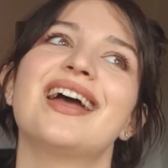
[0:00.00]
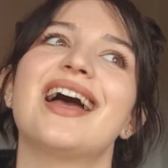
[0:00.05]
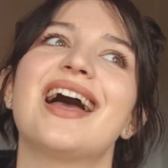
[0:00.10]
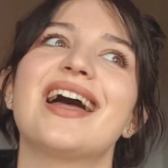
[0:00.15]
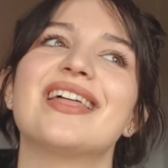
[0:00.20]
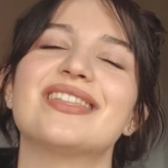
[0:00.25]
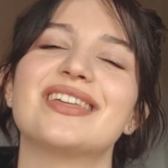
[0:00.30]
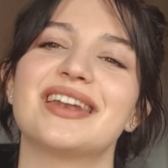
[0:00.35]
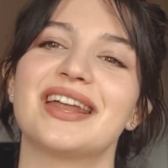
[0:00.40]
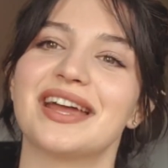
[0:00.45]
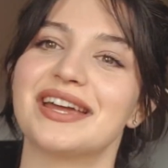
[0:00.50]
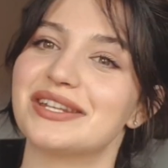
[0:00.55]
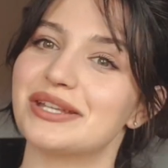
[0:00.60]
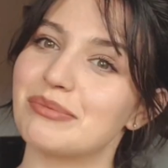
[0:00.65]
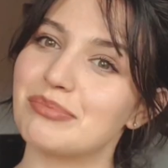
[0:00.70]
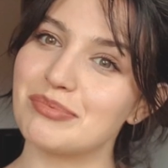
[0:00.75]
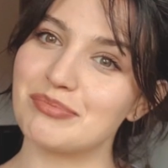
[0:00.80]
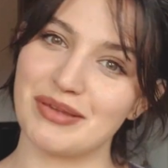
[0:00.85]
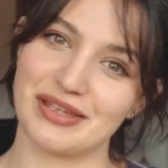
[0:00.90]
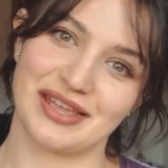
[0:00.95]
And then I end
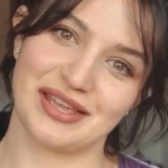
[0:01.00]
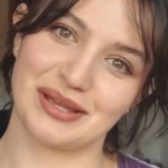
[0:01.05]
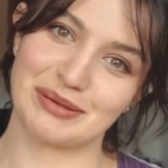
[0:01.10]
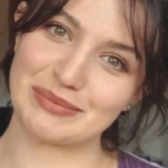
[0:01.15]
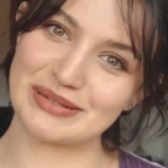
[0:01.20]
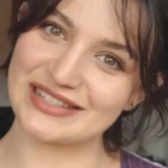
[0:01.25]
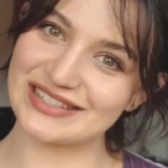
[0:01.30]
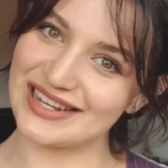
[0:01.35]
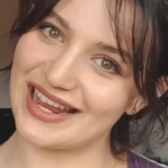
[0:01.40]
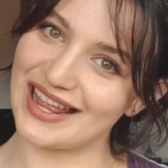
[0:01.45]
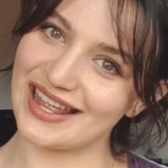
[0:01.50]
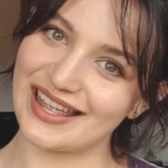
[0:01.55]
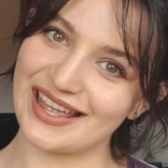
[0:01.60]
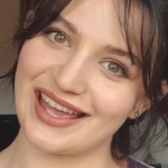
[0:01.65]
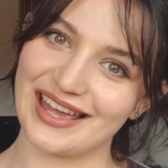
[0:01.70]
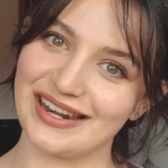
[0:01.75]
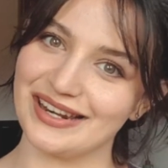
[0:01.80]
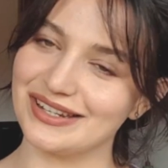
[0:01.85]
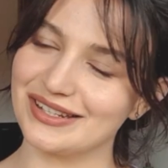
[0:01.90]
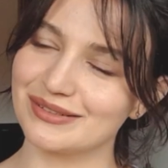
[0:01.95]
up making a mistake,
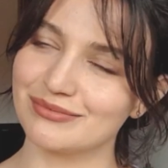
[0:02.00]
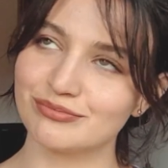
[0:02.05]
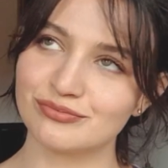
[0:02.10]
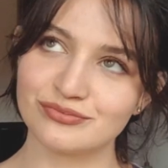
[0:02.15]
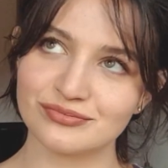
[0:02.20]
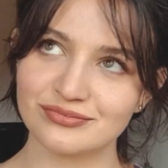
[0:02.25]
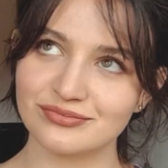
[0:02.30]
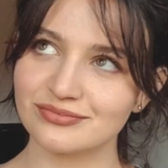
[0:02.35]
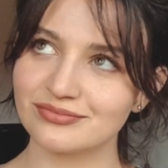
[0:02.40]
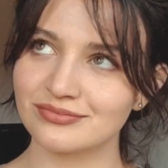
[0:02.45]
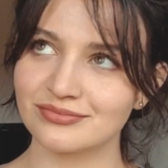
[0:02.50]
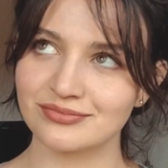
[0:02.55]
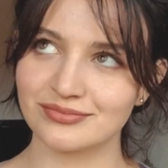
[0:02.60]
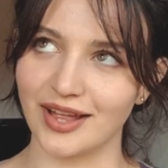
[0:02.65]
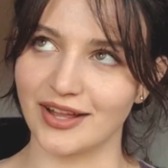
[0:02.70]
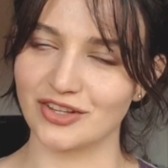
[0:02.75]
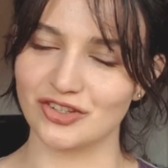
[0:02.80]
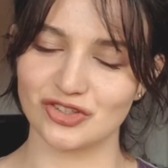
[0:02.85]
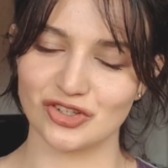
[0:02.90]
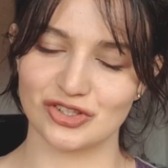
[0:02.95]
and
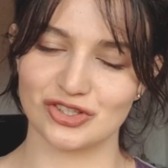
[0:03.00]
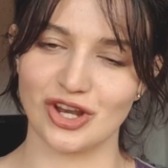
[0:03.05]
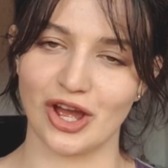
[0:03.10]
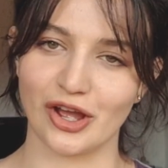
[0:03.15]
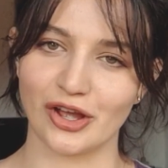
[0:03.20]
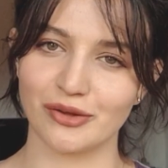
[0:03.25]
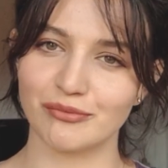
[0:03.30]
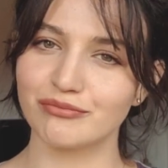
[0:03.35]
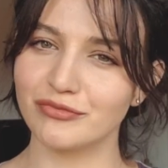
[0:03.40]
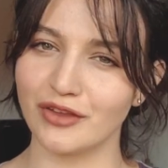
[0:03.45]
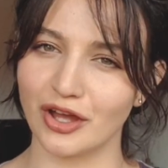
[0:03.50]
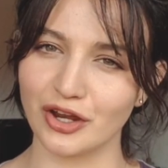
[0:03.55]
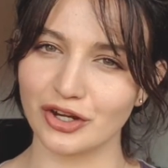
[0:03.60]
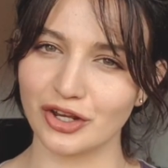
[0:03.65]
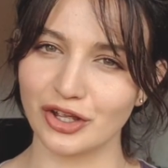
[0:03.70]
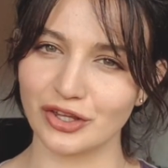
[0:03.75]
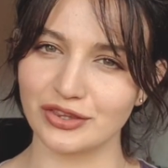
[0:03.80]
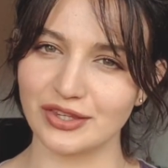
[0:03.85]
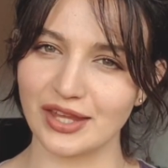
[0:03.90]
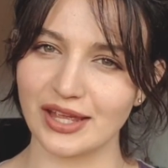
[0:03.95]
that's just not a
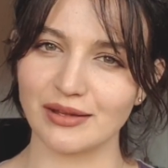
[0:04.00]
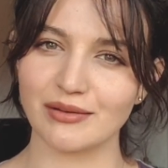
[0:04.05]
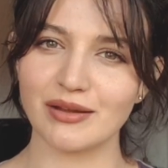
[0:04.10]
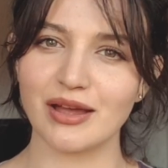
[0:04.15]
good thing.